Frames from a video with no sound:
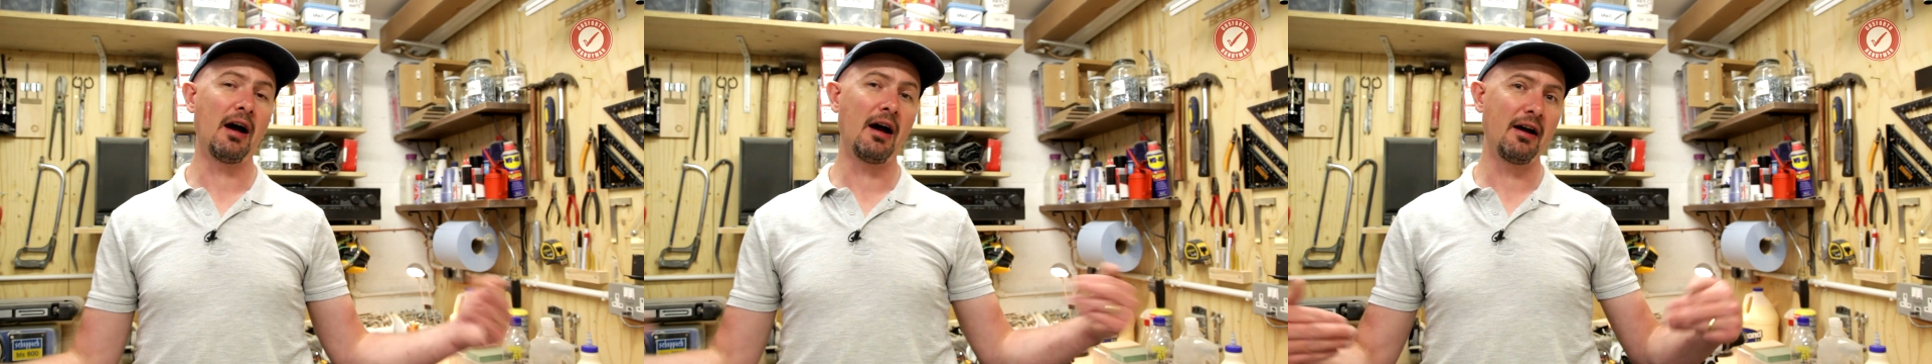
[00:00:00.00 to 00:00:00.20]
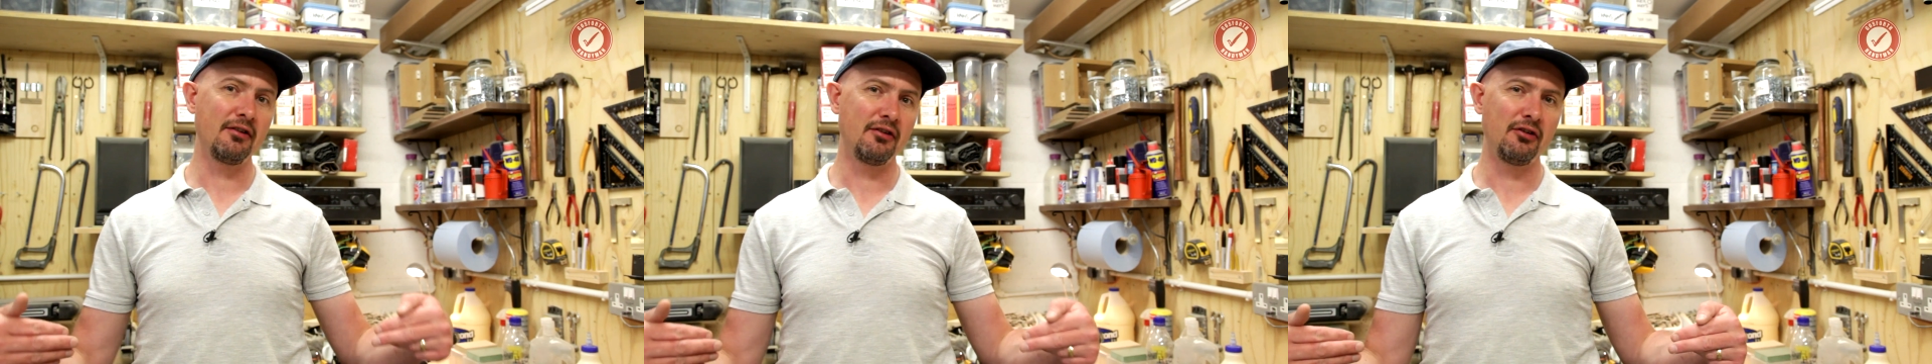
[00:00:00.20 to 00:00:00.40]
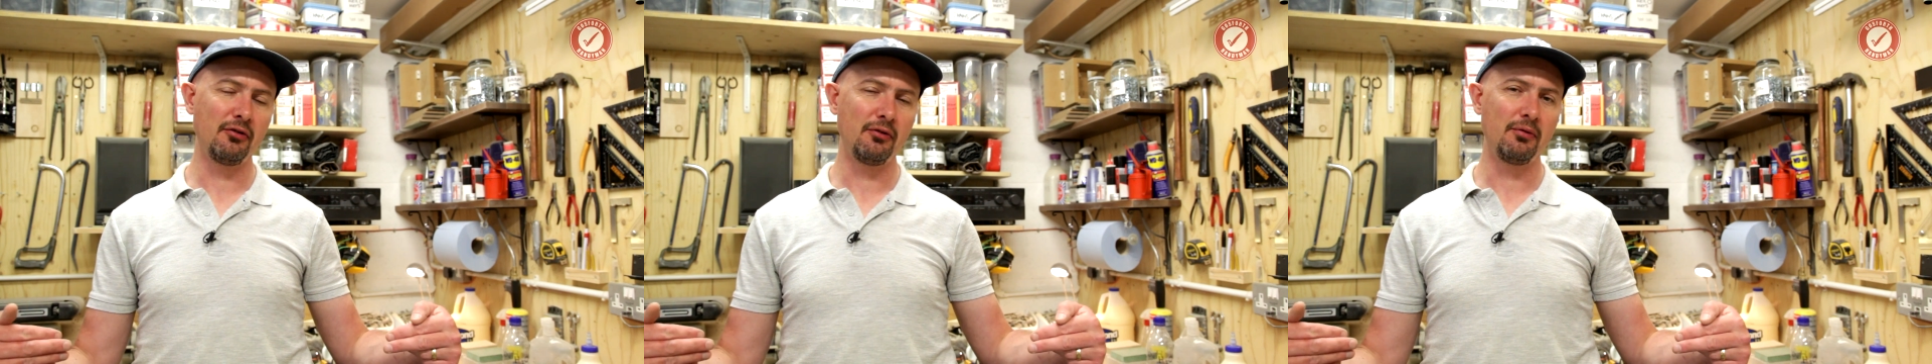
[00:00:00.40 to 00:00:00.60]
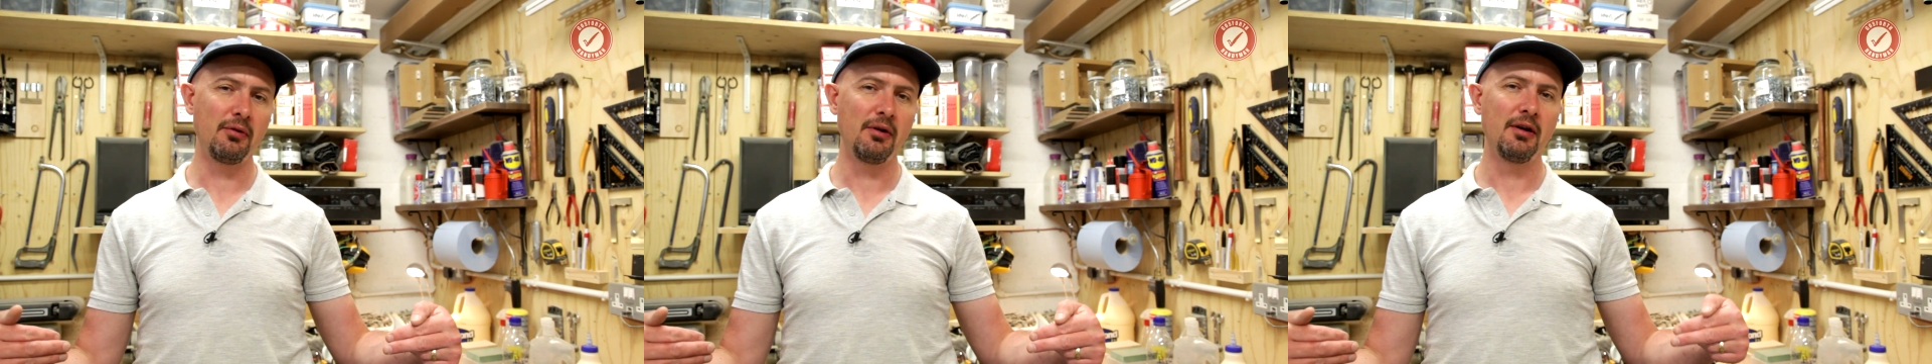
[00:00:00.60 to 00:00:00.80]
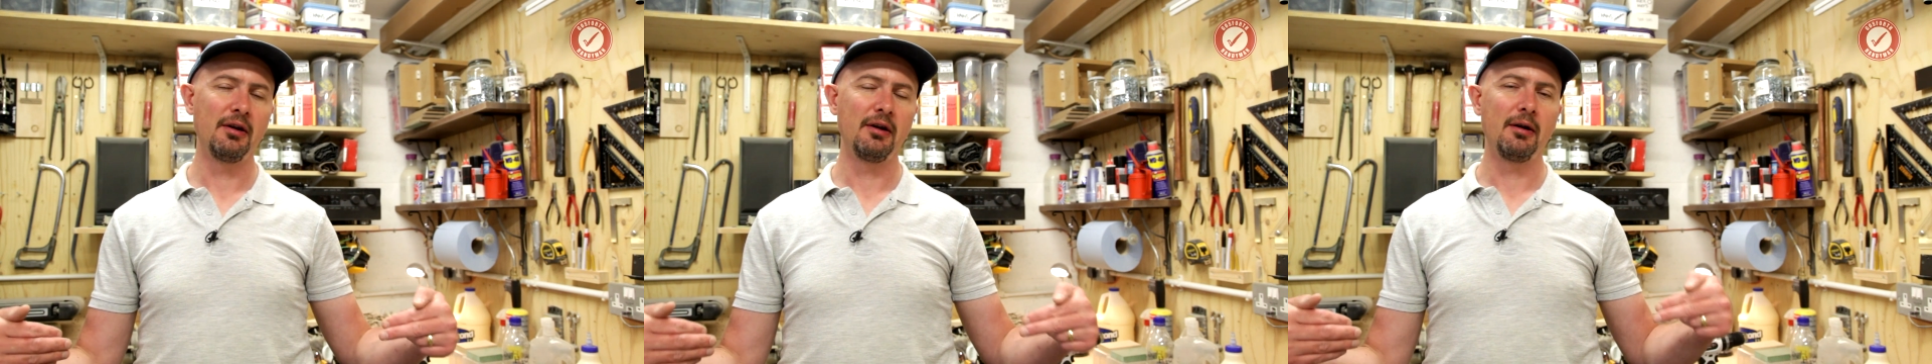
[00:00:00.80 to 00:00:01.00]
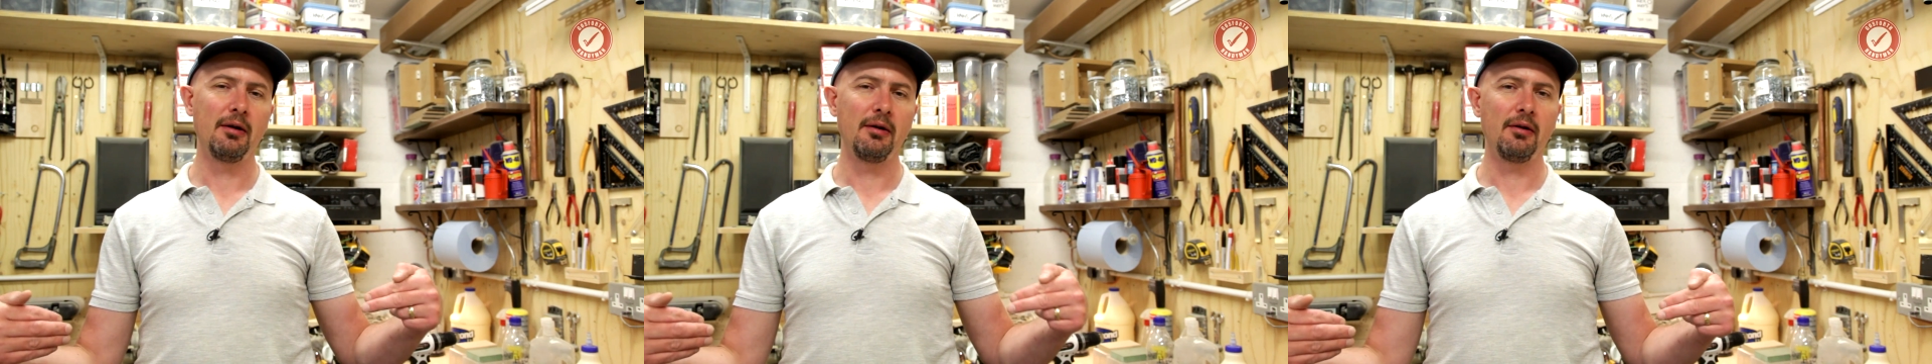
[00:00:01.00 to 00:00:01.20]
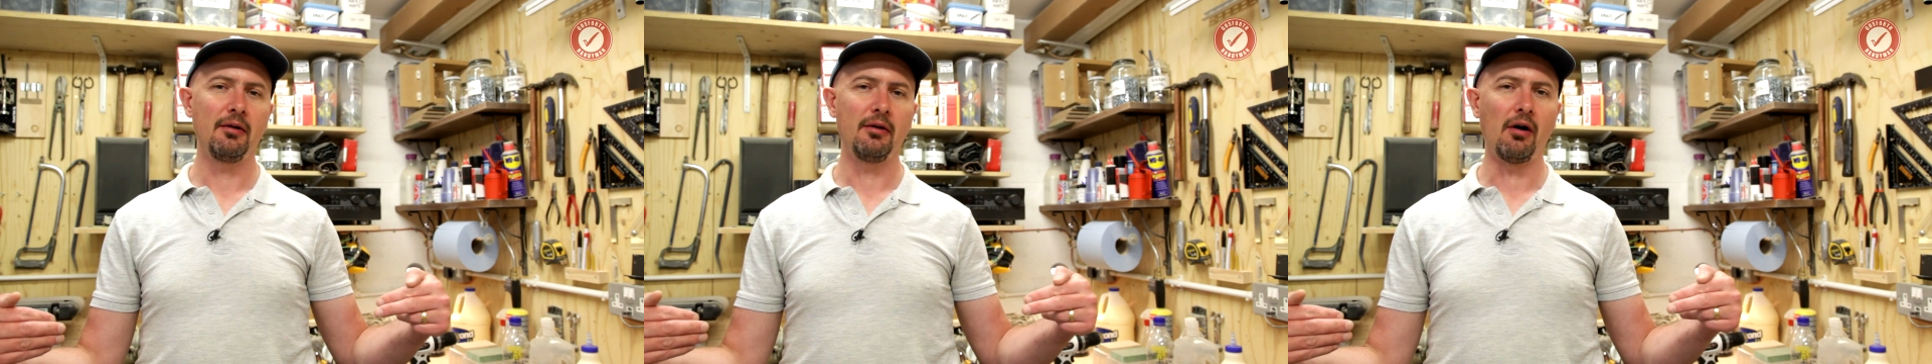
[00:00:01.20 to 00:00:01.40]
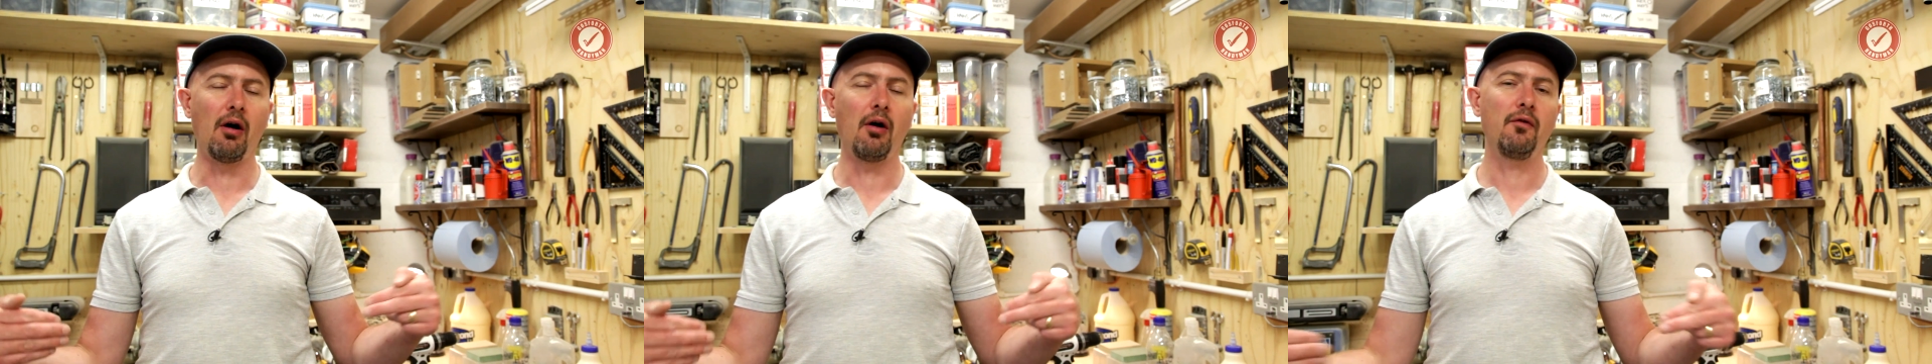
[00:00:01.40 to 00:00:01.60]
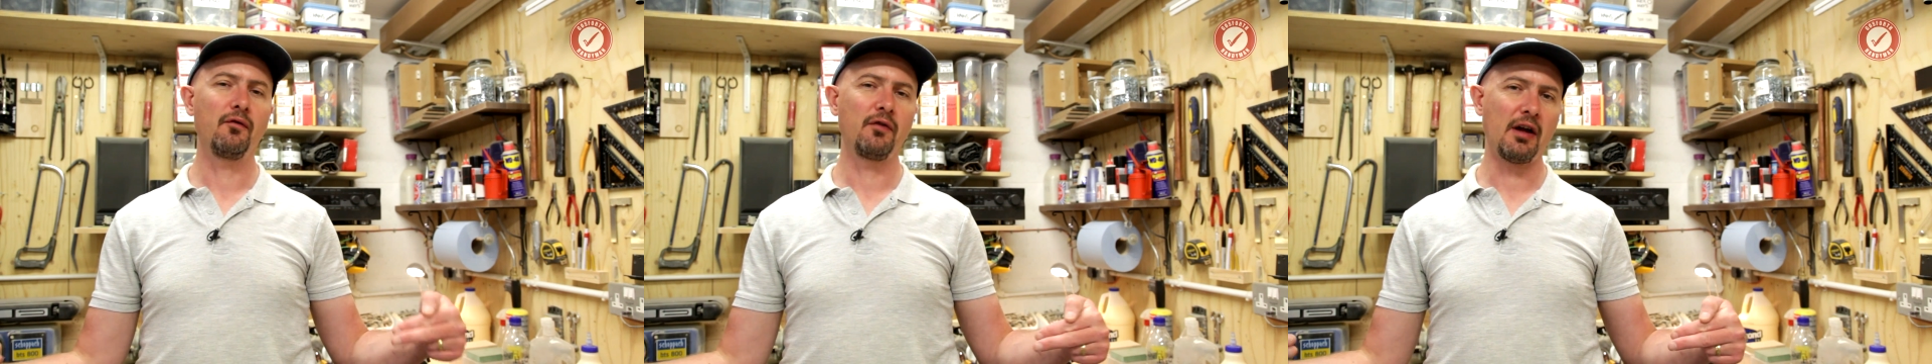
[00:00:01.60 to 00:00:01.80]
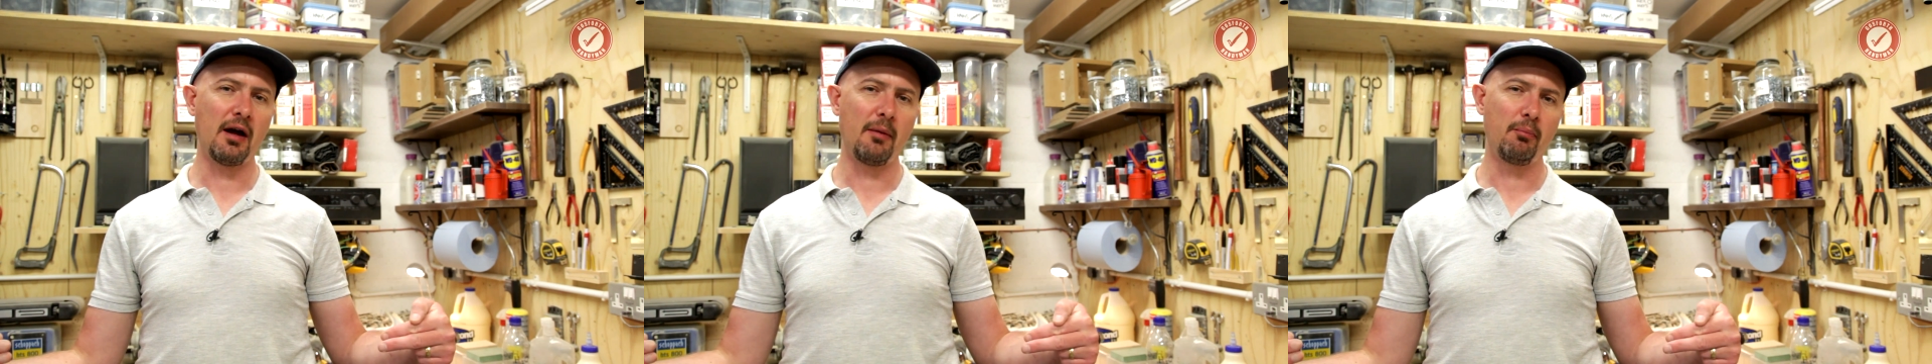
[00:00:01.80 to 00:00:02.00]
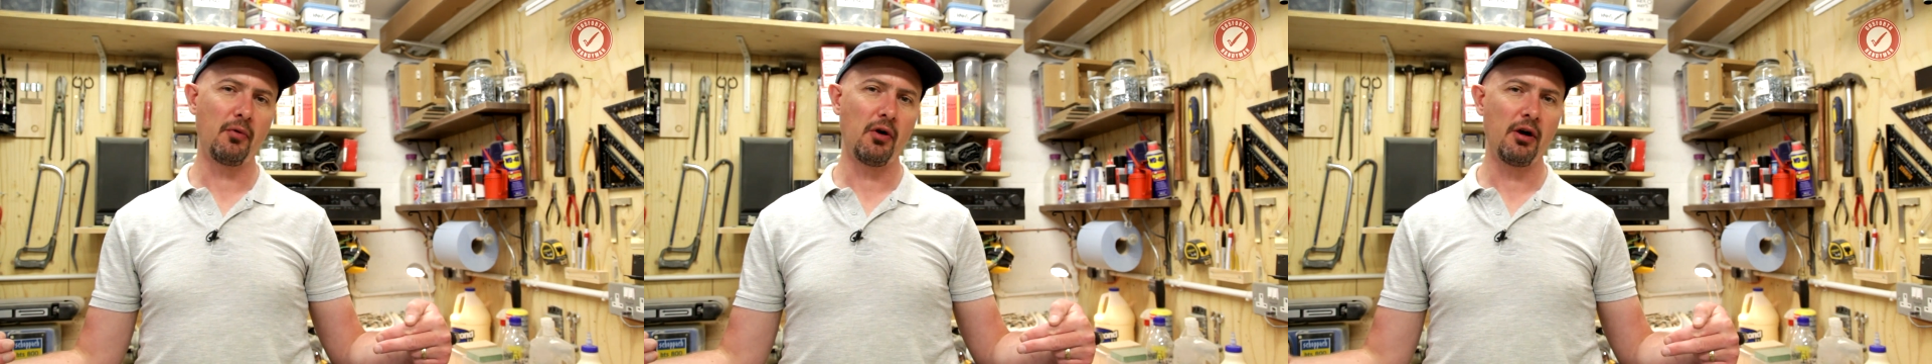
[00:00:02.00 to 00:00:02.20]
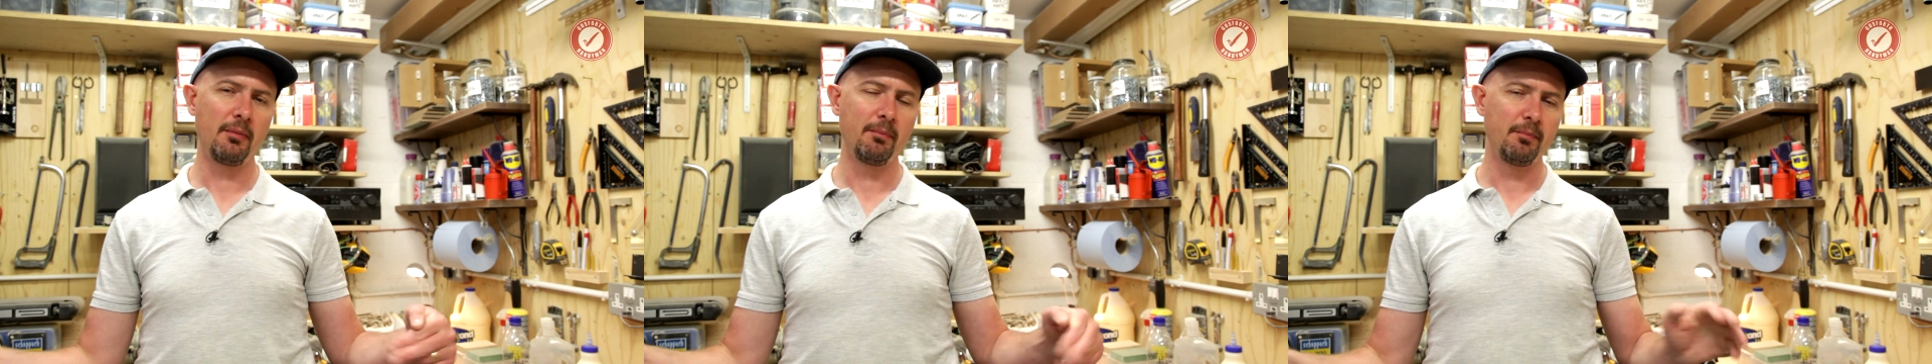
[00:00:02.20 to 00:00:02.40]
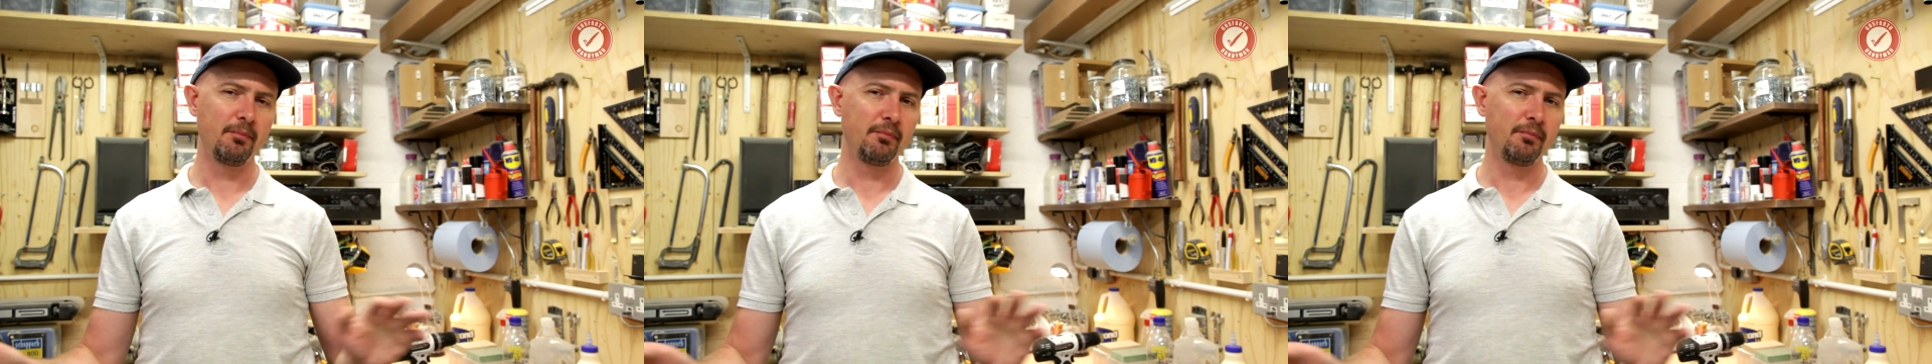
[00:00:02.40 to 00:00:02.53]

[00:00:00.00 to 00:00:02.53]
I do off camera